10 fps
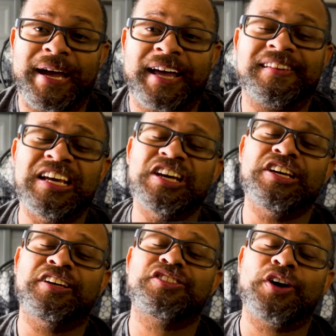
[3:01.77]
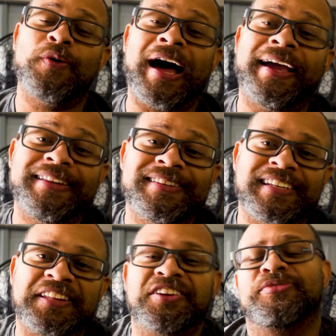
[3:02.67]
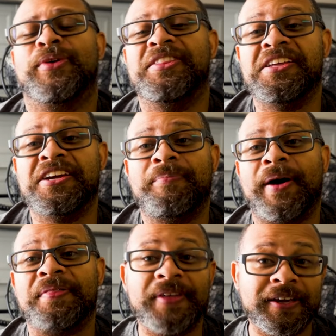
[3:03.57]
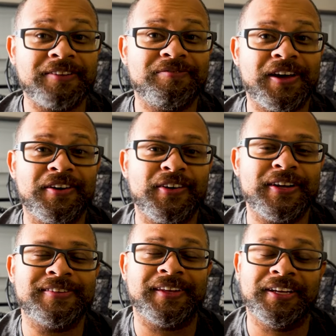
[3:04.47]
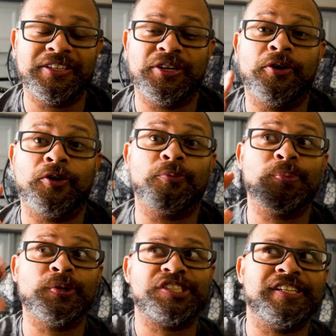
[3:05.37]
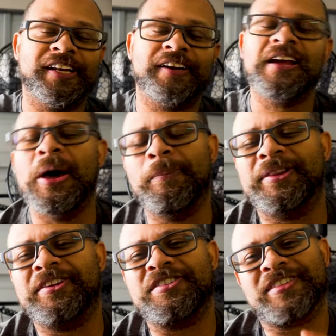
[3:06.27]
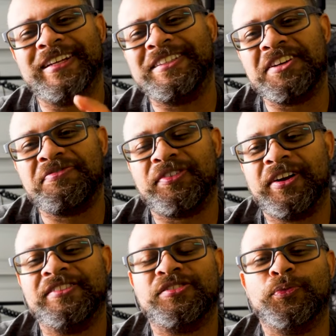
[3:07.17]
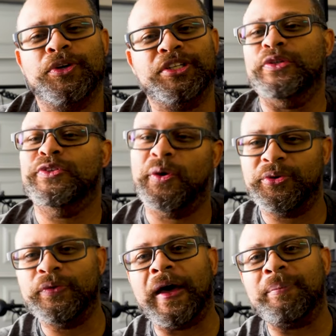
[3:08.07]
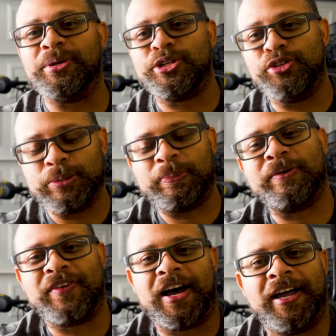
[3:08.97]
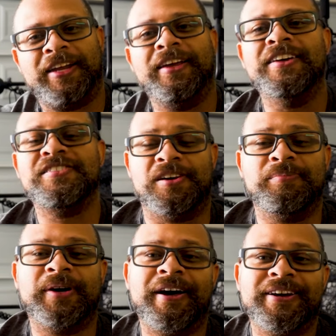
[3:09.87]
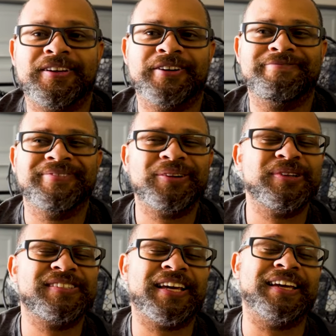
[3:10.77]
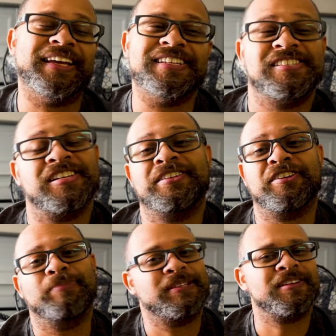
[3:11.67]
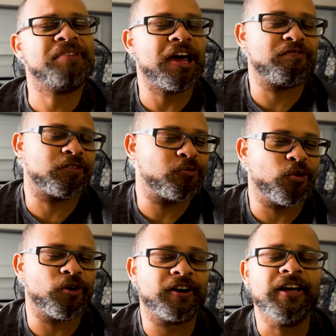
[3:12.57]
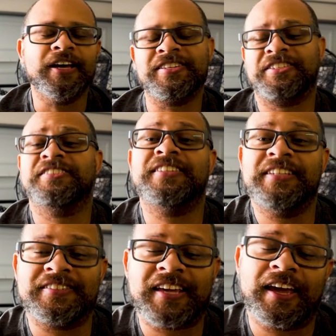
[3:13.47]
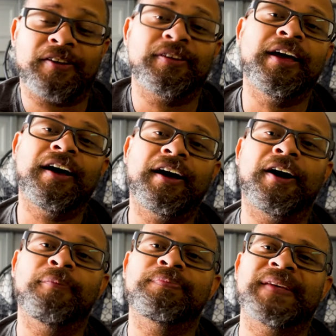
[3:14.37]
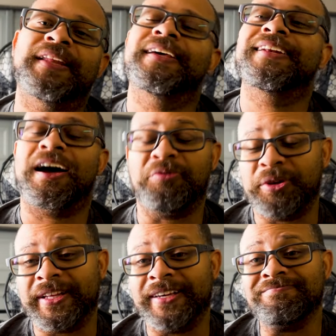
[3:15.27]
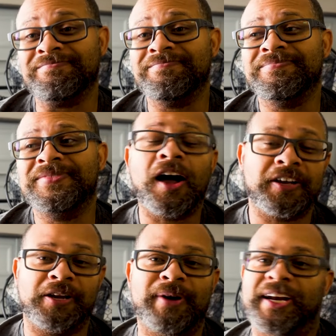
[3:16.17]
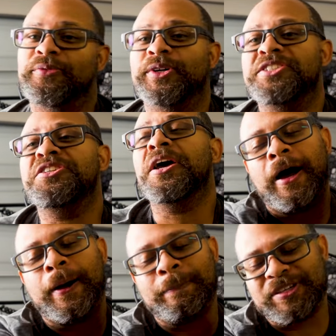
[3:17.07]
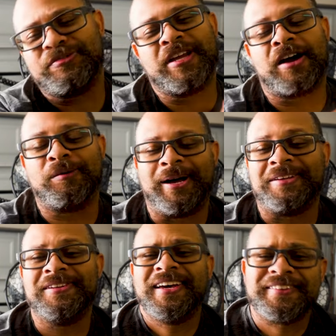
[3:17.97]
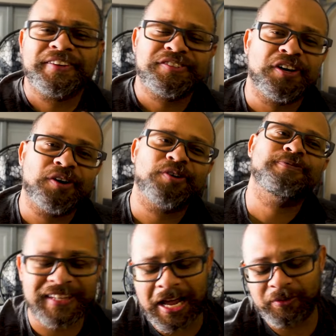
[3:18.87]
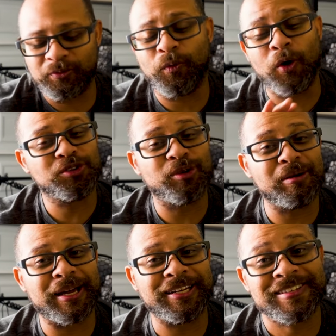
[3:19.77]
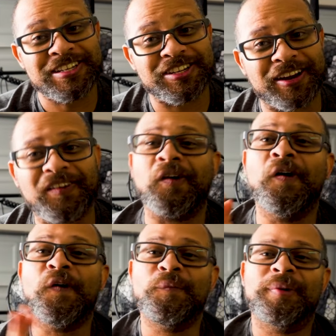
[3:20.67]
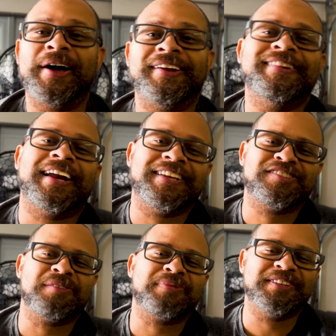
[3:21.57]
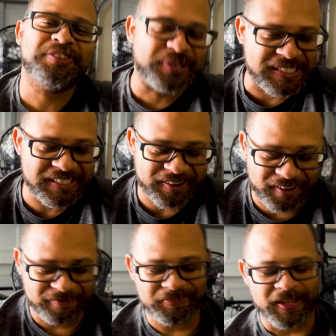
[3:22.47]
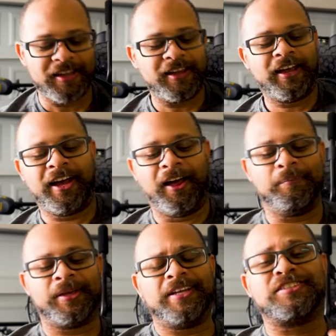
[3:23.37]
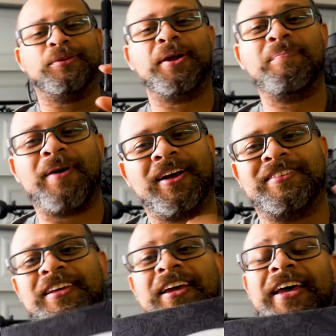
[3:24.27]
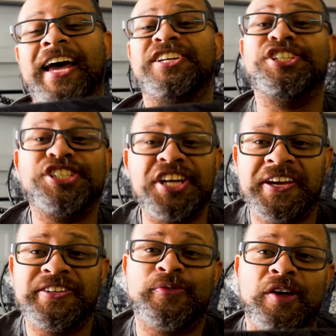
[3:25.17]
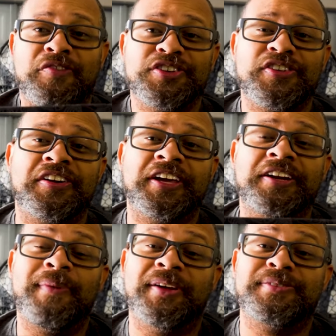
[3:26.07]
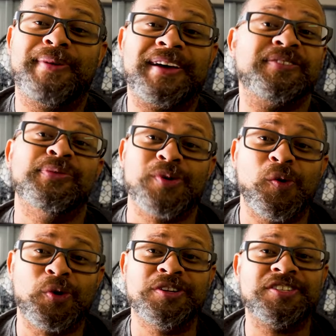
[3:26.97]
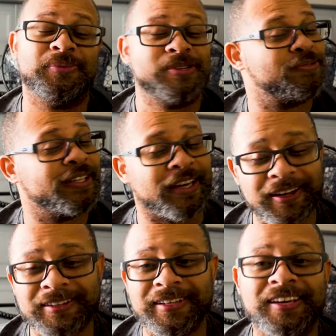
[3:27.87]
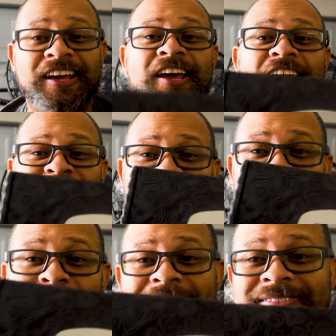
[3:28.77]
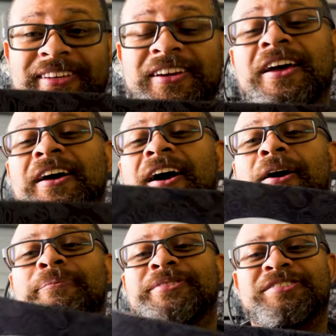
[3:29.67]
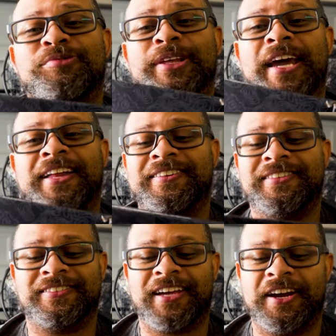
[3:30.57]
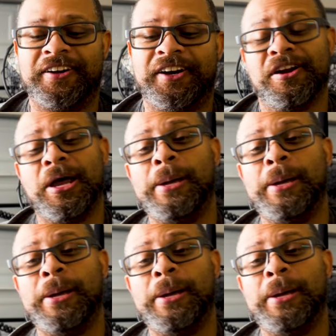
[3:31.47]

Bass. So I can say there's one thing about thanking veterans and, you know, pushing it, but there's a difference when you don't do that, but you do provide some kind of, I don't want to say an incentive, but some kind of reward, such as a discount, and then not really talking about it, which Mystery Tackle Box does. So that won't sway my decision at all, but that is something to consider. And so their box has changed. When I first started getting Monster Bass, it was orange. It was really ugly and very basic. Just really had this design on here.